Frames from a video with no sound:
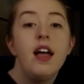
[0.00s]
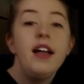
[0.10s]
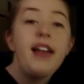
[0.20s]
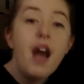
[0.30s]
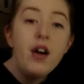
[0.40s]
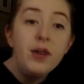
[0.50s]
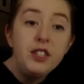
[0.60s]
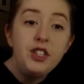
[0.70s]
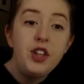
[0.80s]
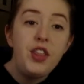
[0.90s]
Now I
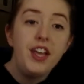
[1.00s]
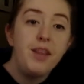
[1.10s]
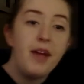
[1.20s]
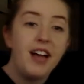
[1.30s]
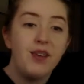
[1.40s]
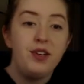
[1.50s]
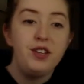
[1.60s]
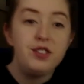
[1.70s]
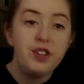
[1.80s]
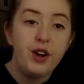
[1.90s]
want you to think back when
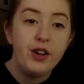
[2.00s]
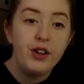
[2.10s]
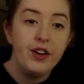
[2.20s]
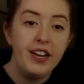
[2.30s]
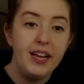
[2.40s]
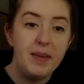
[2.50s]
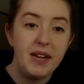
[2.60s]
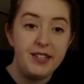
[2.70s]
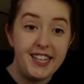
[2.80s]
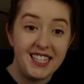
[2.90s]
you started learning
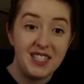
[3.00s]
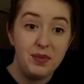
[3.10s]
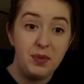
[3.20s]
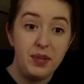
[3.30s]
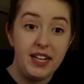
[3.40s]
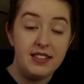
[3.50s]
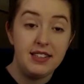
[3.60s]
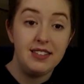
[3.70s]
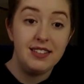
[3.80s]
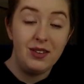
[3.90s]
about decimal
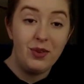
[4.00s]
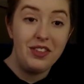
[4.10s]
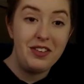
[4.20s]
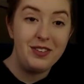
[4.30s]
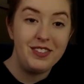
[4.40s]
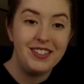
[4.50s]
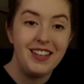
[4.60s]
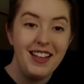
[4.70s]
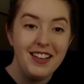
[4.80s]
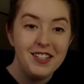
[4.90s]
places and what those
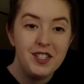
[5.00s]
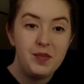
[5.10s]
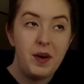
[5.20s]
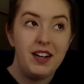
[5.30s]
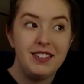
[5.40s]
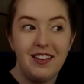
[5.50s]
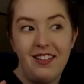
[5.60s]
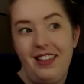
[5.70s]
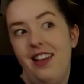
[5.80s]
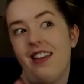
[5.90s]
spots
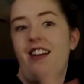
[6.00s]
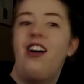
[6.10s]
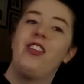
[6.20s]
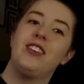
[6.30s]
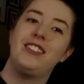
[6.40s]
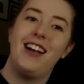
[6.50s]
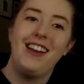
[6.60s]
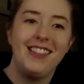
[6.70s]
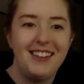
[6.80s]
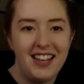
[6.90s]
on the other side
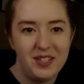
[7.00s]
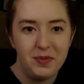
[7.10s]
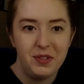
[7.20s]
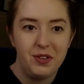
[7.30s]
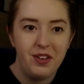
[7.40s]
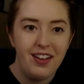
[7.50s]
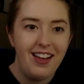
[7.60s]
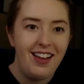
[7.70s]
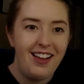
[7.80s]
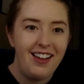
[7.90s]
of the decimal
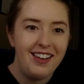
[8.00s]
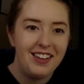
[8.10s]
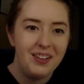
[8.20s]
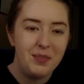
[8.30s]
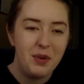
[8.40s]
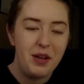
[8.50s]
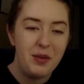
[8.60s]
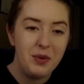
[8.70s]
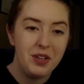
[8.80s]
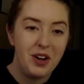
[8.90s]
point
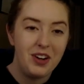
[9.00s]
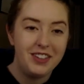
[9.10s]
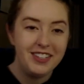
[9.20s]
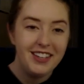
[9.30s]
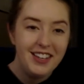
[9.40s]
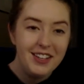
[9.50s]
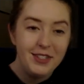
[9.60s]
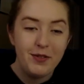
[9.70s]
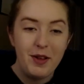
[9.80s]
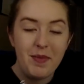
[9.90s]
were called.
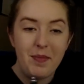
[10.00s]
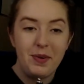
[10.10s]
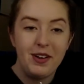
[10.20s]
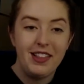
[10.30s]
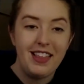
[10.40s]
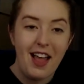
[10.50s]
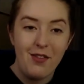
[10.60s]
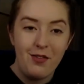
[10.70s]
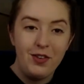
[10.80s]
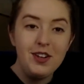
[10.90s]
So remember, that
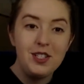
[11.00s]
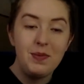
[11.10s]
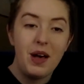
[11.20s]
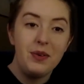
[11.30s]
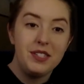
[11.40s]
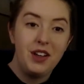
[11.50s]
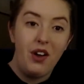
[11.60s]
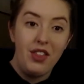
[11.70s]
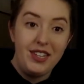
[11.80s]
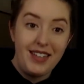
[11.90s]
first spot was
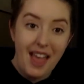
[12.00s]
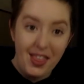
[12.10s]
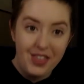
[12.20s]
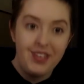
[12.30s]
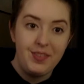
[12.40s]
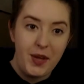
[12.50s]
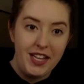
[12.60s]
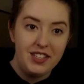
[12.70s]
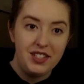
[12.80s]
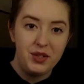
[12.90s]
called the 10th
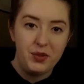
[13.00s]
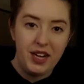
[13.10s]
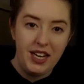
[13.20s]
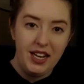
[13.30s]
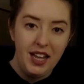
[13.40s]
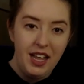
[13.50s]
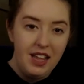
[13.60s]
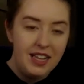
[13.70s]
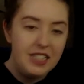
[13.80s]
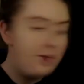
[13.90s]
space, right?
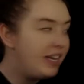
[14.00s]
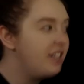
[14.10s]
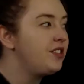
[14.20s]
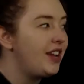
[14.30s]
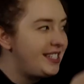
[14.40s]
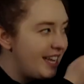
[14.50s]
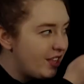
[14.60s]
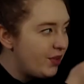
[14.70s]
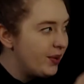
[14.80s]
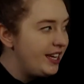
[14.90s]
That's because if I take
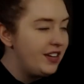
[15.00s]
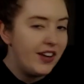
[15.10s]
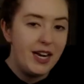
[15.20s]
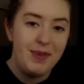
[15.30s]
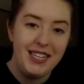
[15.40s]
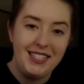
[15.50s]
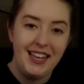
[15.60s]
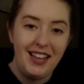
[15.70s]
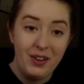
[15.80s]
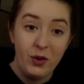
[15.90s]
3 divided by
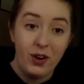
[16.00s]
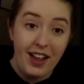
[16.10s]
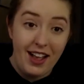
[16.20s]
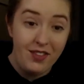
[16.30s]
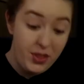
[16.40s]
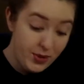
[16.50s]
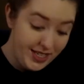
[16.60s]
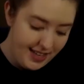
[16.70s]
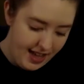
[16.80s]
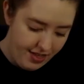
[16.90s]
10, or I have
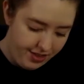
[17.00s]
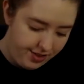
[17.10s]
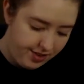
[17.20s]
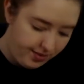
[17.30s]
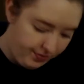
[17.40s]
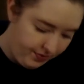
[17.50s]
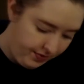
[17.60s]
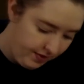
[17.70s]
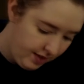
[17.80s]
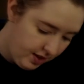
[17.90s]
3/10,
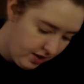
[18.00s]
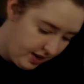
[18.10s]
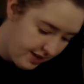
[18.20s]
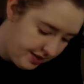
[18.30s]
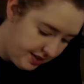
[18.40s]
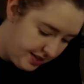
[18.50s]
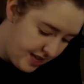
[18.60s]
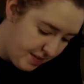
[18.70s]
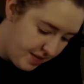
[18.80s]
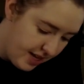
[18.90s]
it's the
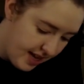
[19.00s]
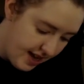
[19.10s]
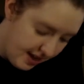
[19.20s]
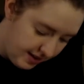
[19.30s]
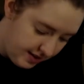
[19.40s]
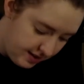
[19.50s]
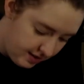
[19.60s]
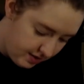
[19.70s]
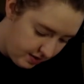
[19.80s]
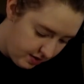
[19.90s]
same thing as
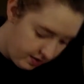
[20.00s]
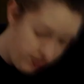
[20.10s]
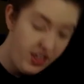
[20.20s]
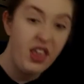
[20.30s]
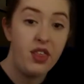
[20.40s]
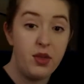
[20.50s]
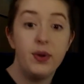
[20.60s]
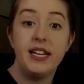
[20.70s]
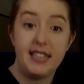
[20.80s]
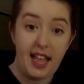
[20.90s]

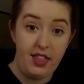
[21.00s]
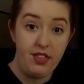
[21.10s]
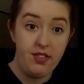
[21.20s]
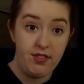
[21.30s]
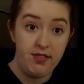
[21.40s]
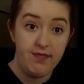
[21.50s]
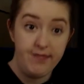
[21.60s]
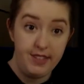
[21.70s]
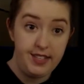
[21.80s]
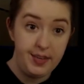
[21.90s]
3/10.
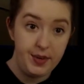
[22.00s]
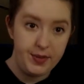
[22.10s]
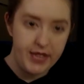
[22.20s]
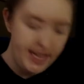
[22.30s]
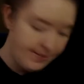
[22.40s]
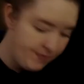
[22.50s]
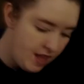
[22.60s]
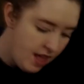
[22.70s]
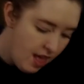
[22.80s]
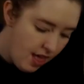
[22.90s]
You see what I'm saying?
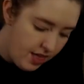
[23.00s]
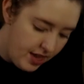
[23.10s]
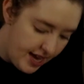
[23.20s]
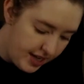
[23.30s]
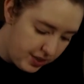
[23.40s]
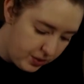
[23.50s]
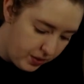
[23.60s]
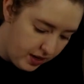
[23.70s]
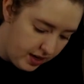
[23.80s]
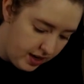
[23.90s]
The next
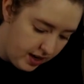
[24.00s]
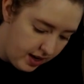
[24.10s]
one